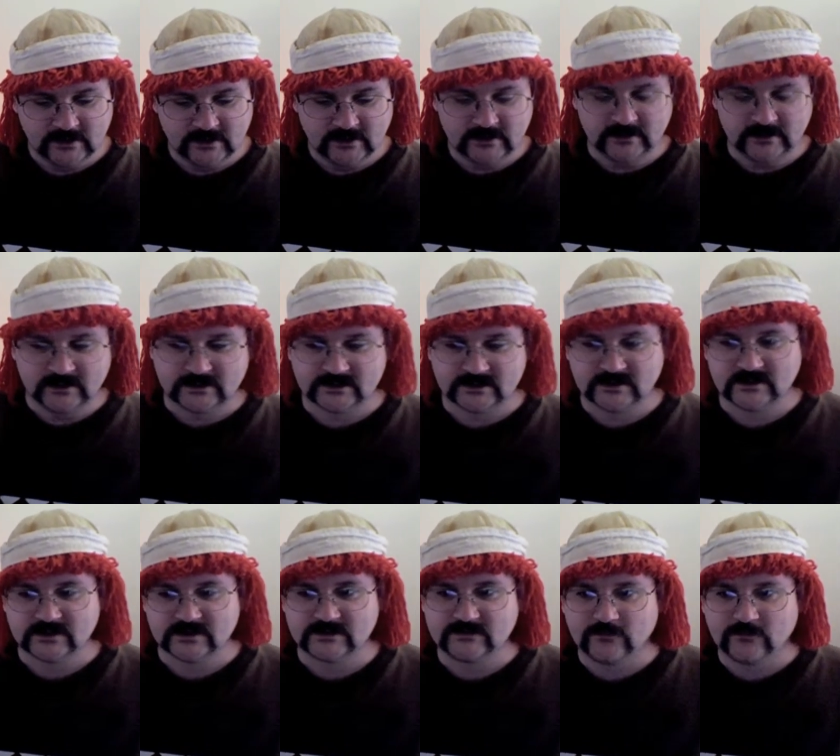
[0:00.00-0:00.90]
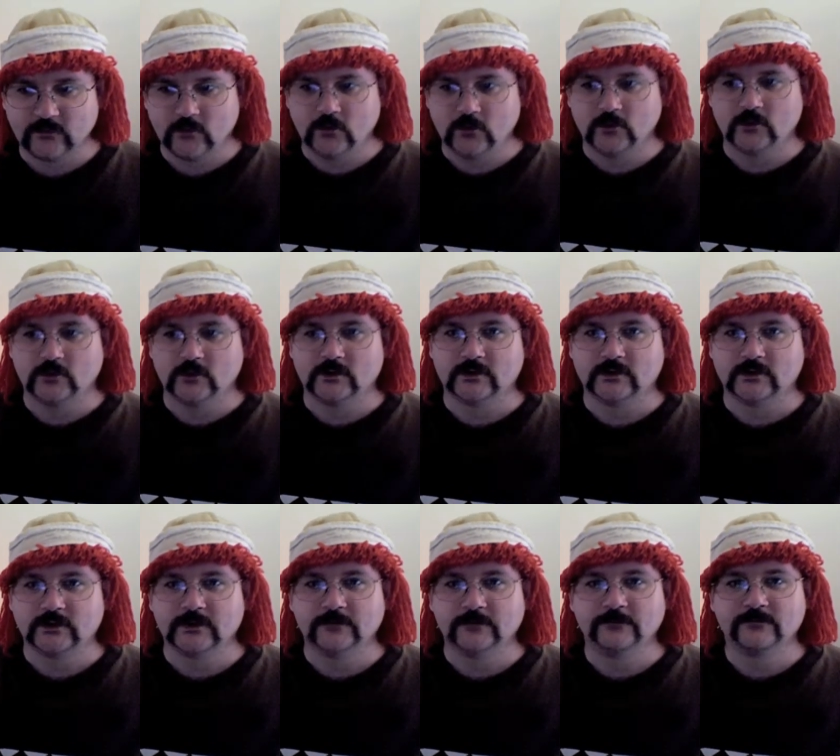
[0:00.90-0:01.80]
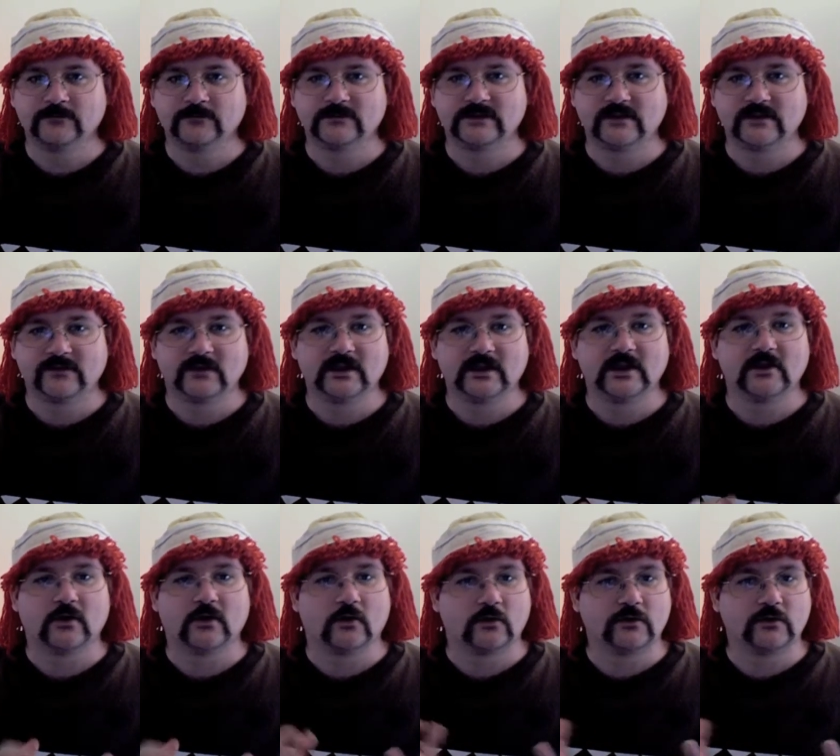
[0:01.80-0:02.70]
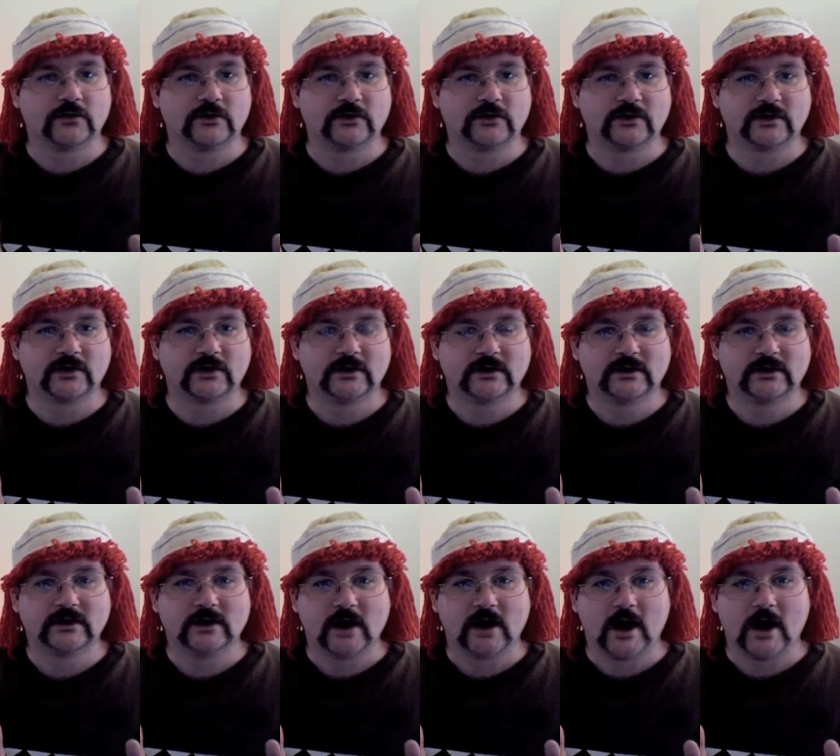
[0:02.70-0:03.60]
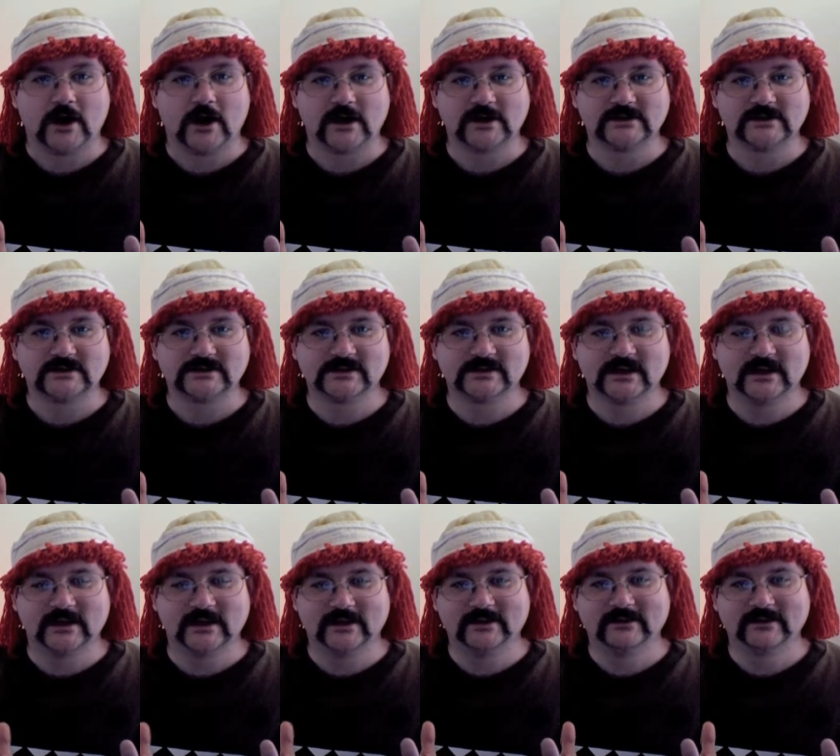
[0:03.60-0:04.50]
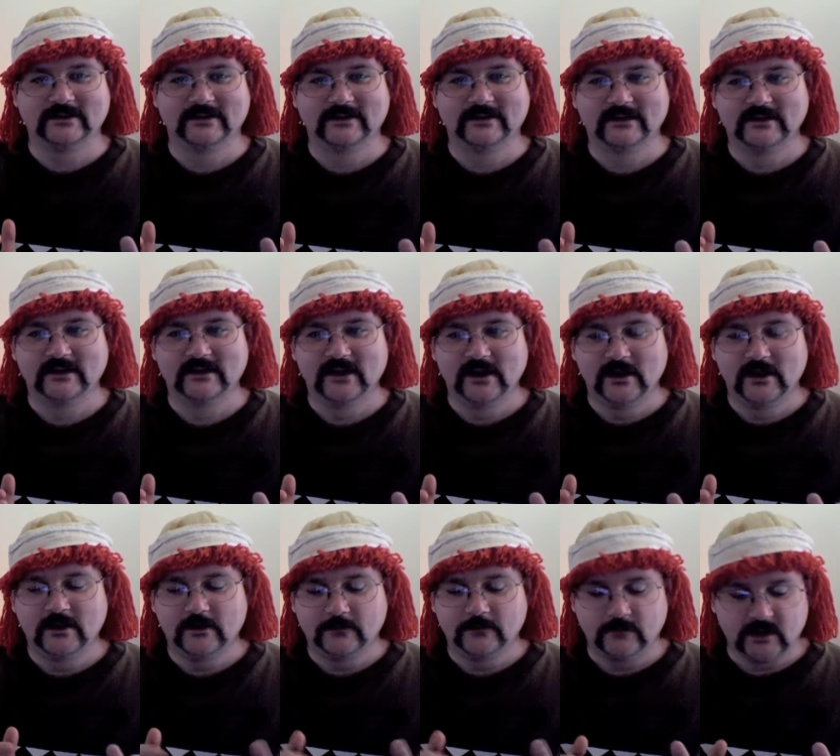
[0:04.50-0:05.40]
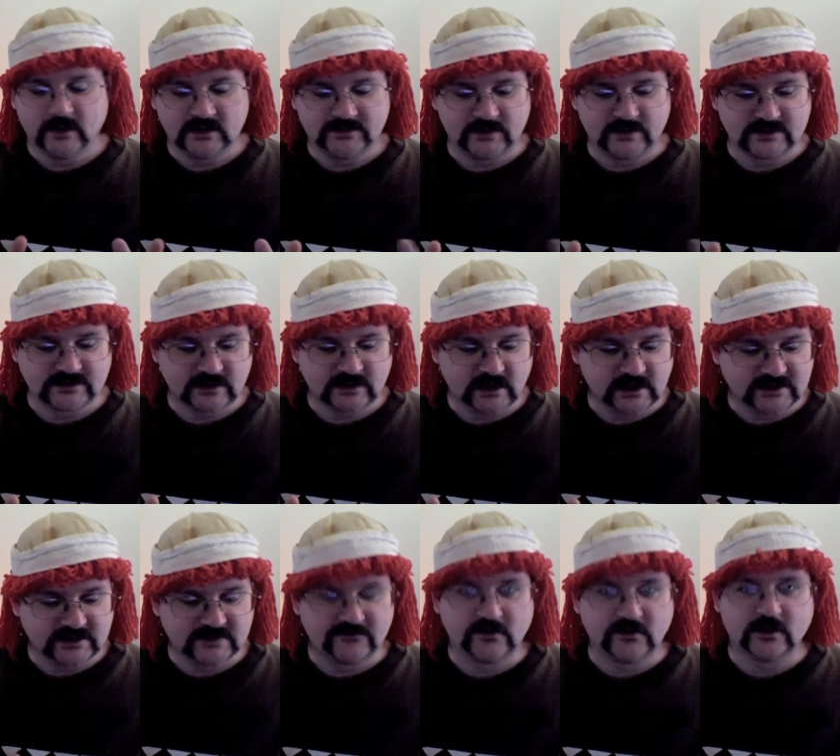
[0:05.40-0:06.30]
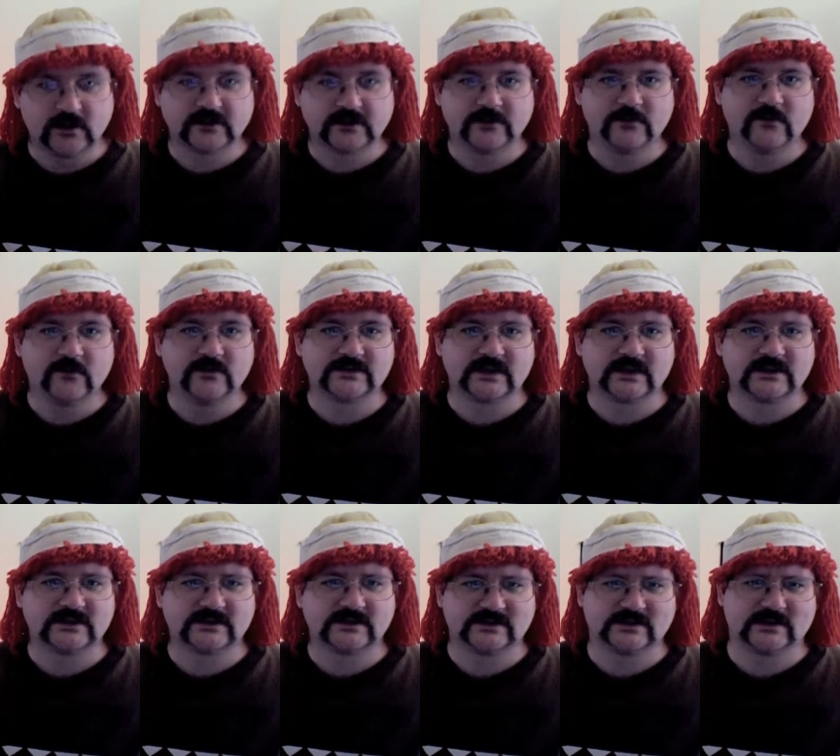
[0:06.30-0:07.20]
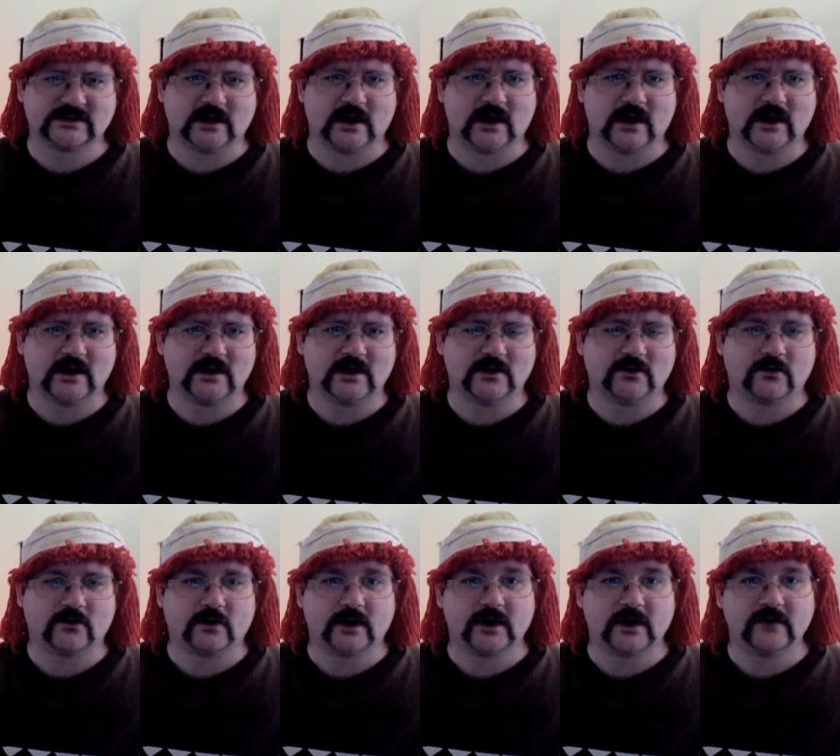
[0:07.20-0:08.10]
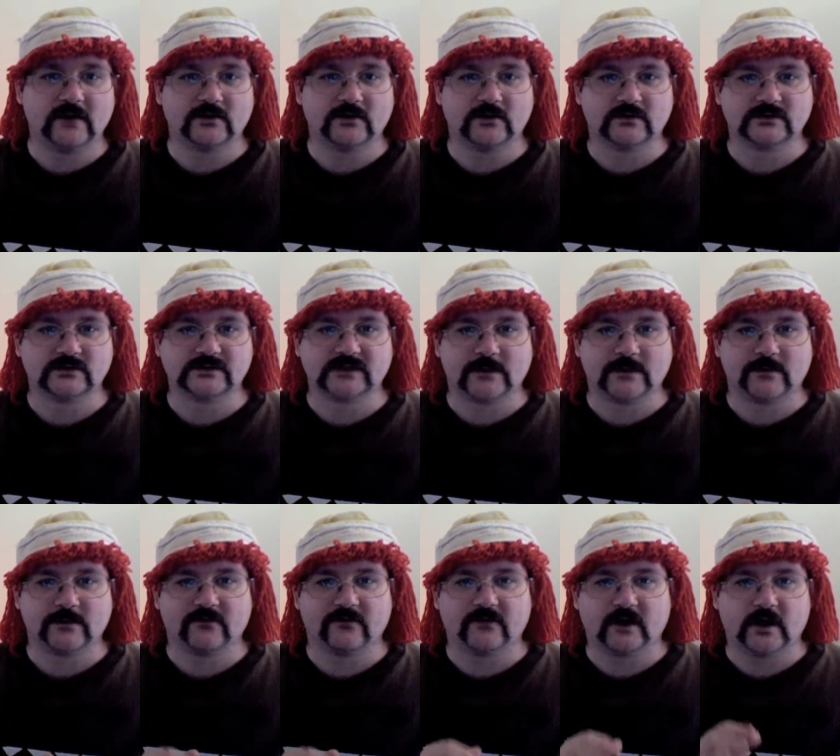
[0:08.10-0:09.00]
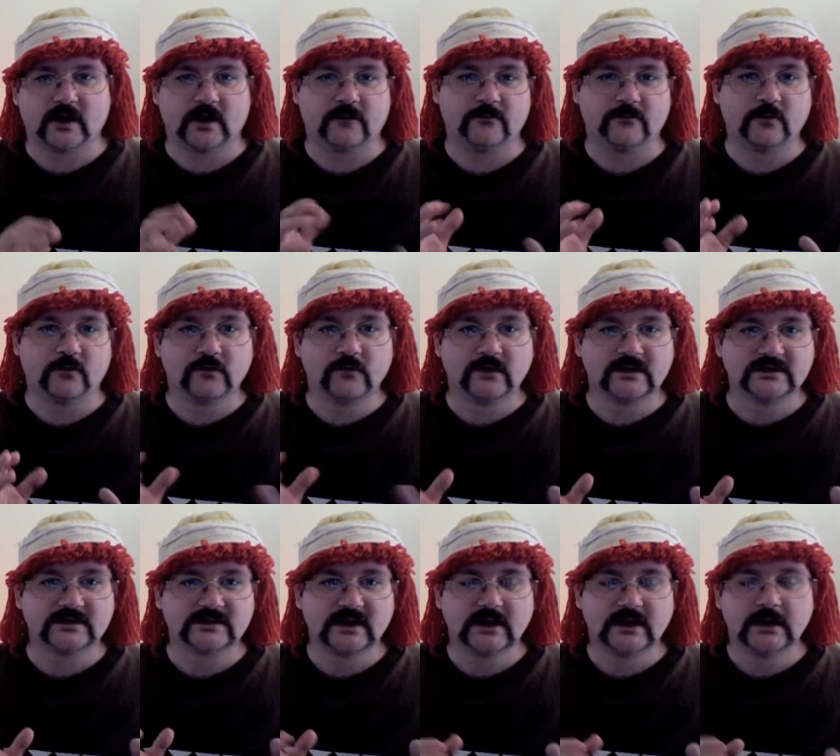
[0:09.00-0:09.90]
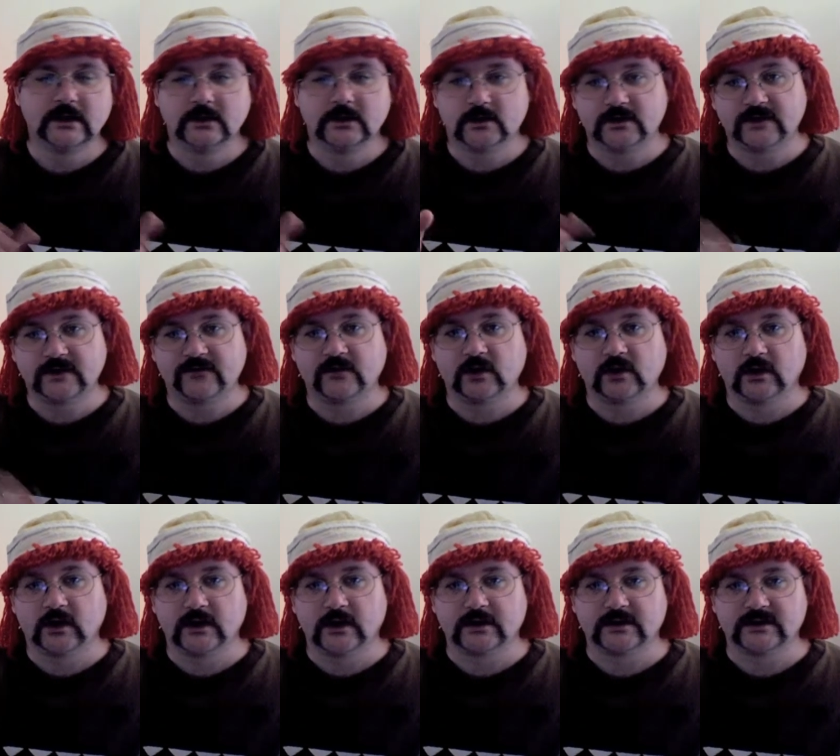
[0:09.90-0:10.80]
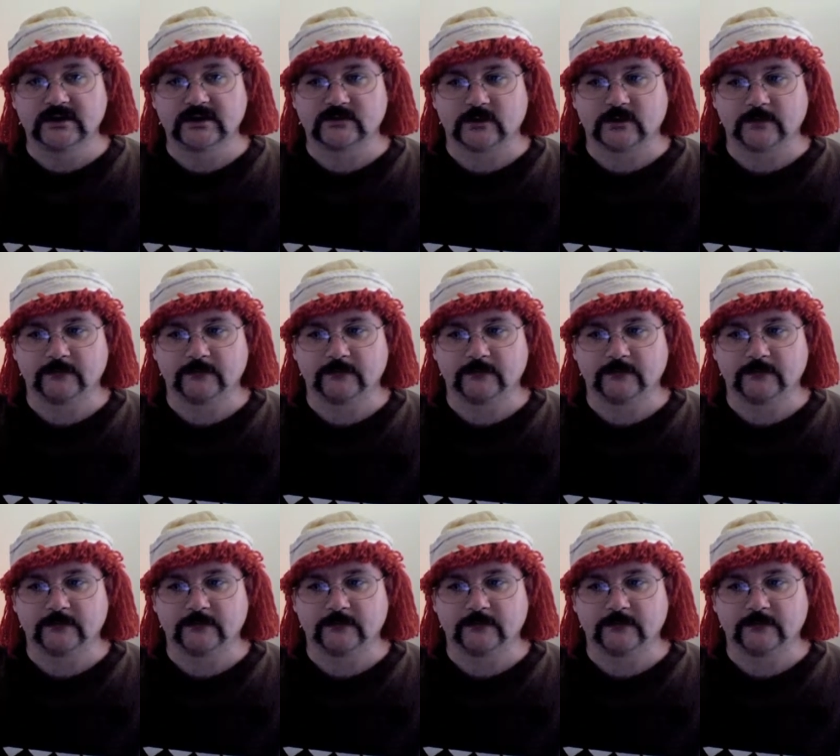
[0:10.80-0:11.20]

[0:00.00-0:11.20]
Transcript: This is for definitely an older audience. Especially, I guess, if you like the movies like Saw or any of those type of movies, you're definitely going to like this one.